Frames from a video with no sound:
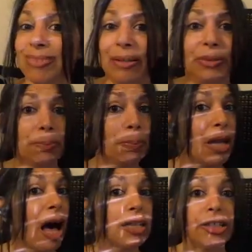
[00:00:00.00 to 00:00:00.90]
it was
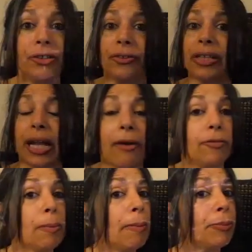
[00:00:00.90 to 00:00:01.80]
blockier than I
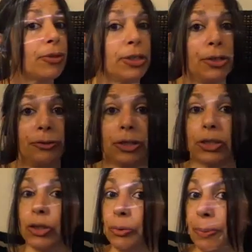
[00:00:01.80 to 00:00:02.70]
remember the Note
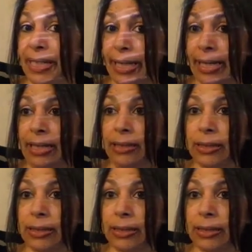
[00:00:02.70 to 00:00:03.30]
2 being.